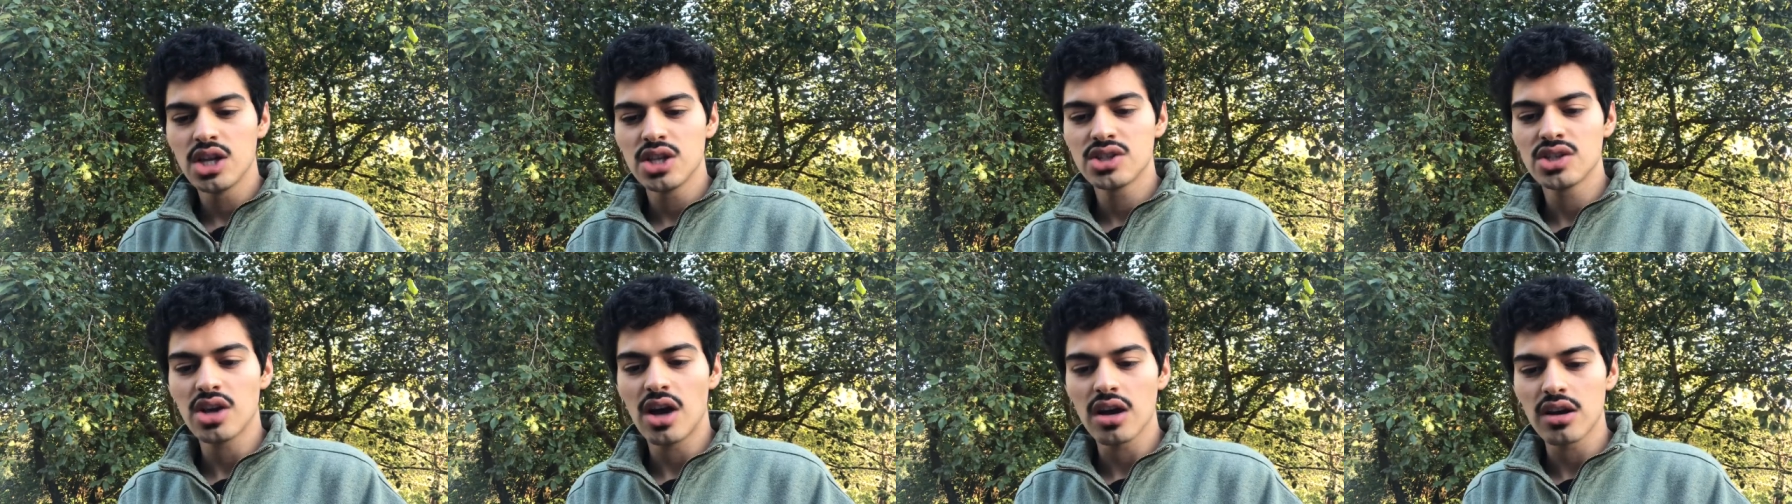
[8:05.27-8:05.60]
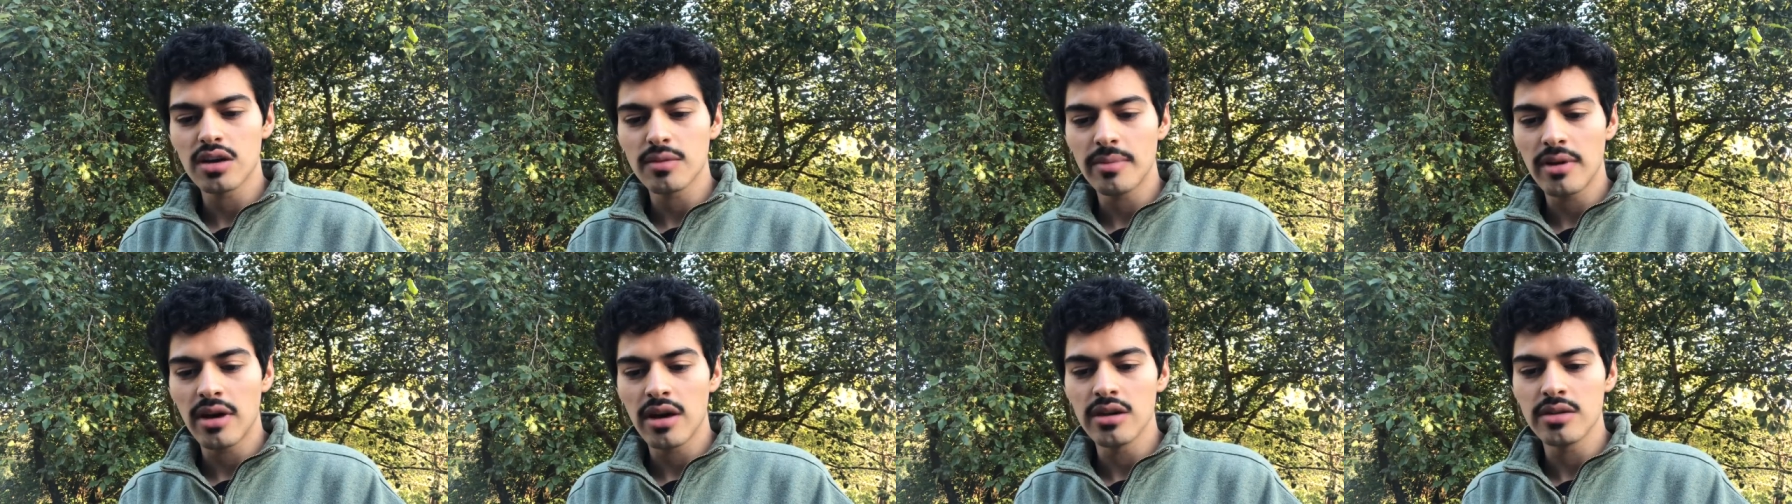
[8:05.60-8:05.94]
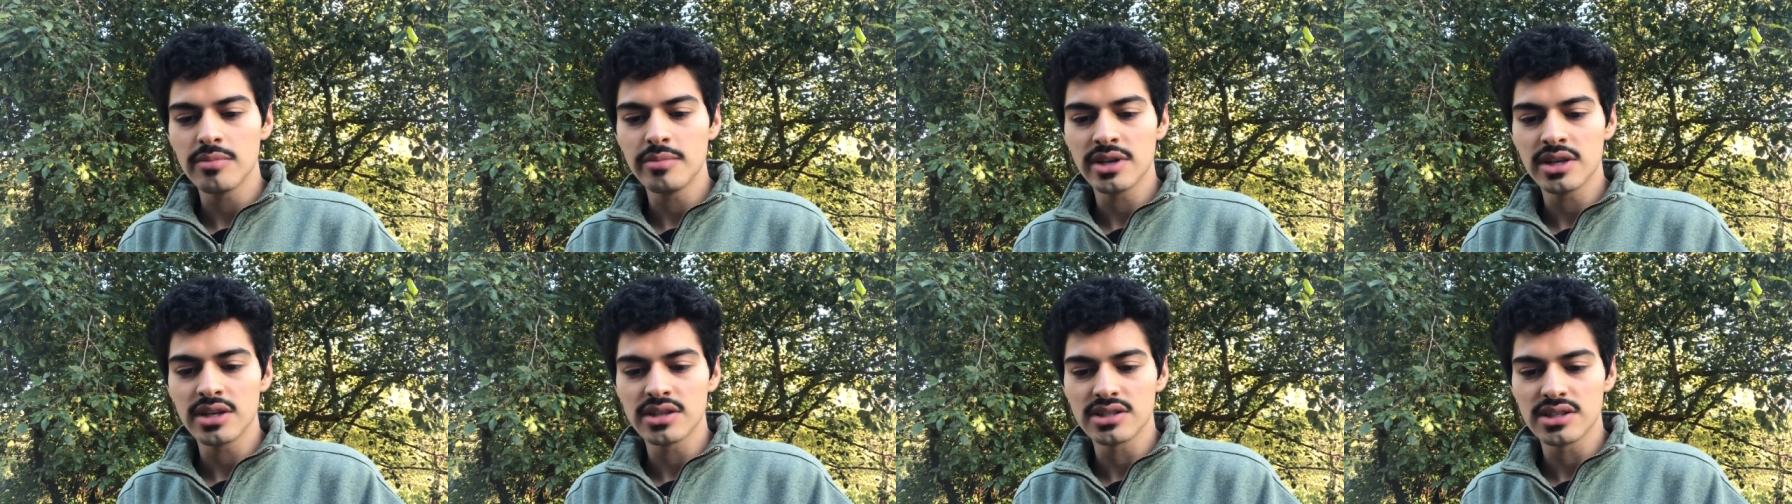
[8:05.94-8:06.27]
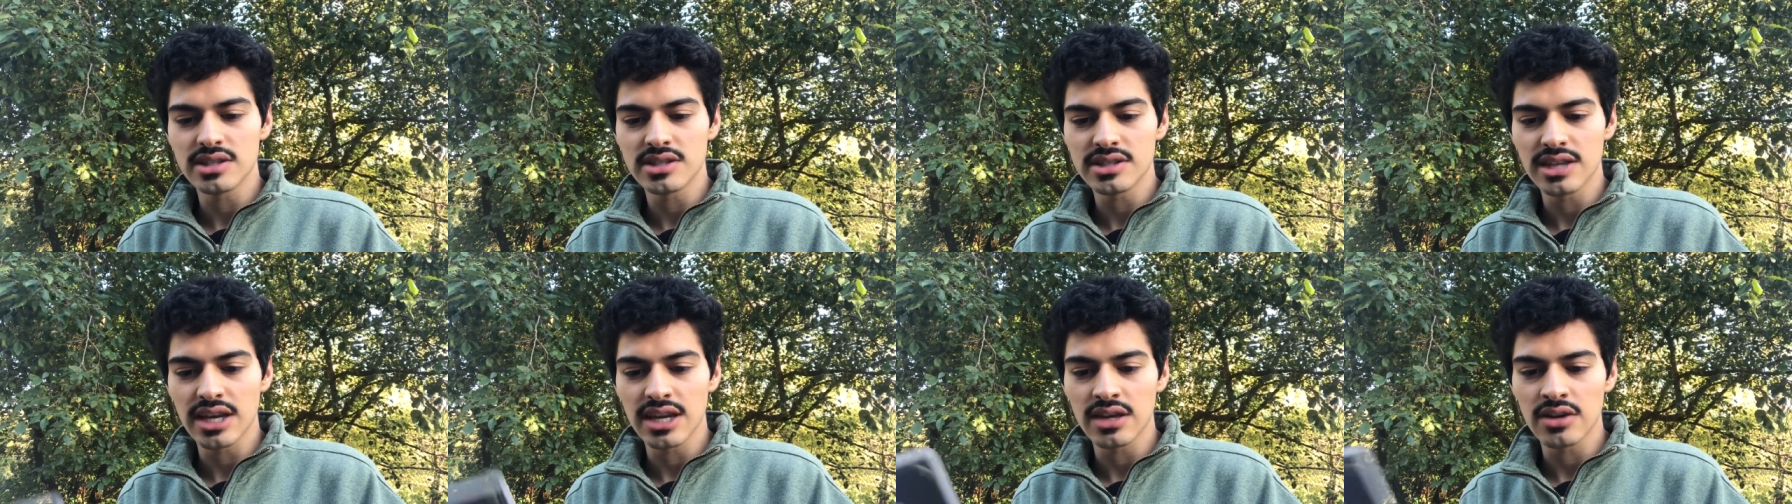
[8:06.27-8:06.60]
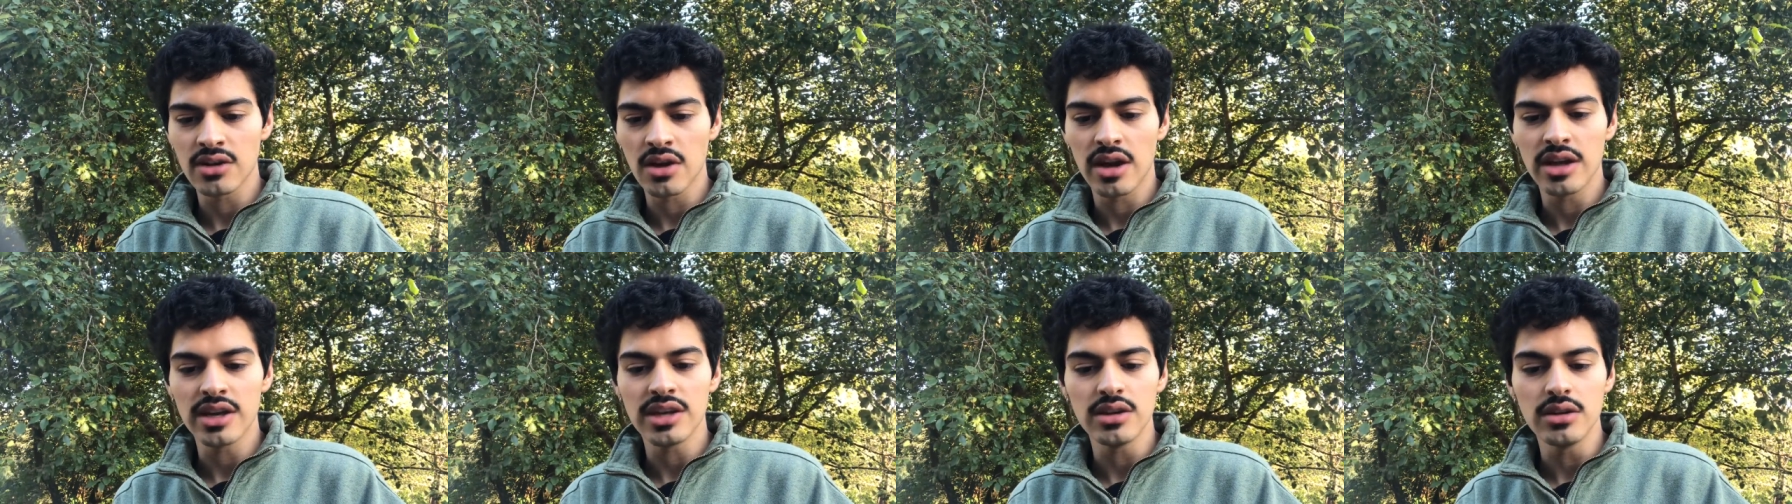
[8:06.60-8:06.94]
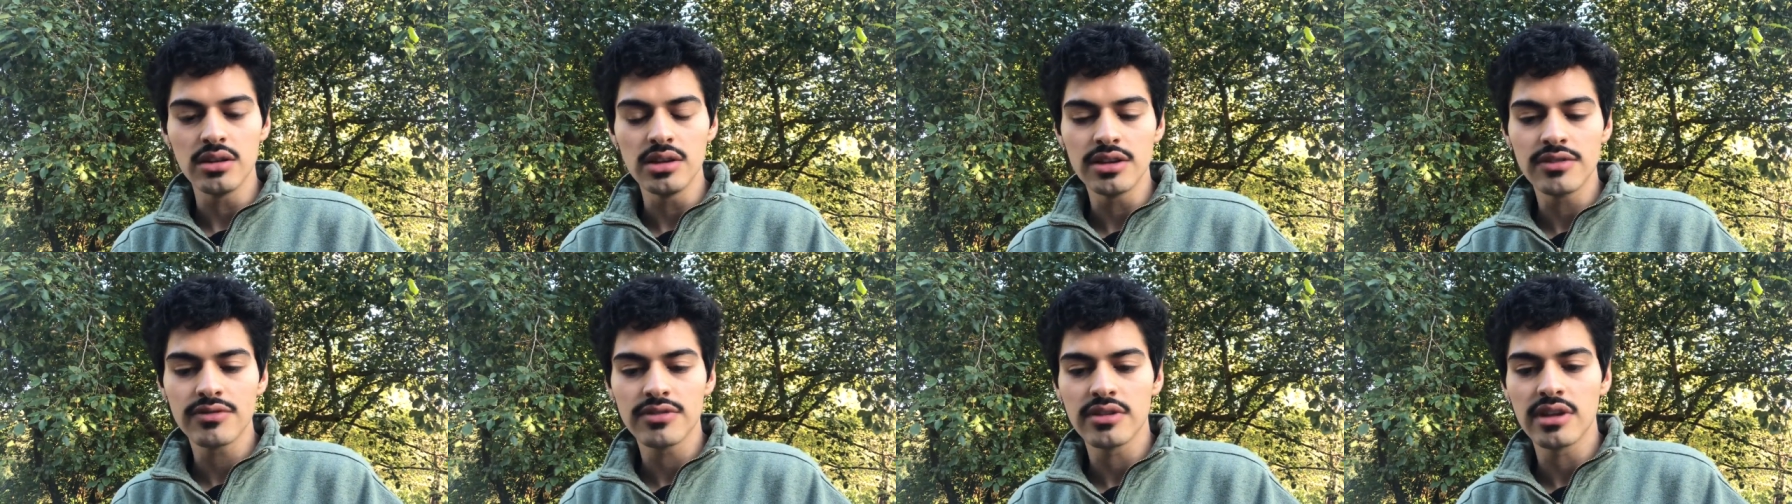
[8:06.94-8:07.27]
talk about it because it's like not
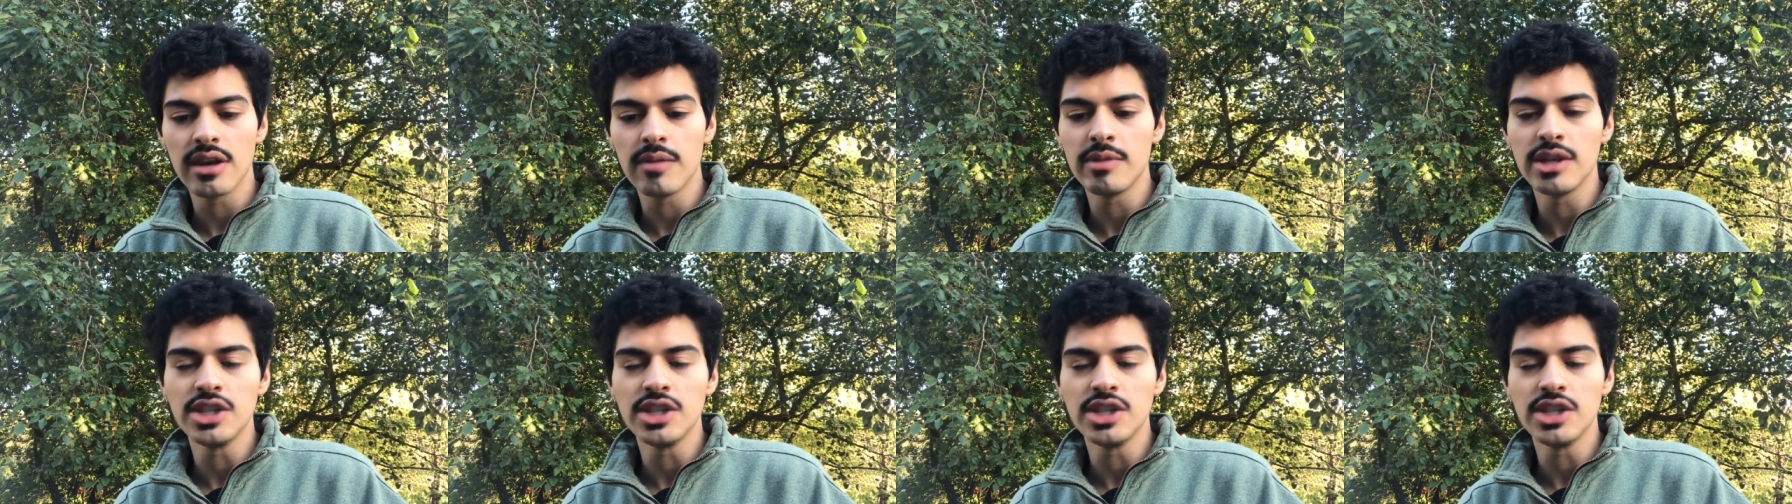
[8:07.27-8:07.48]
healing for them.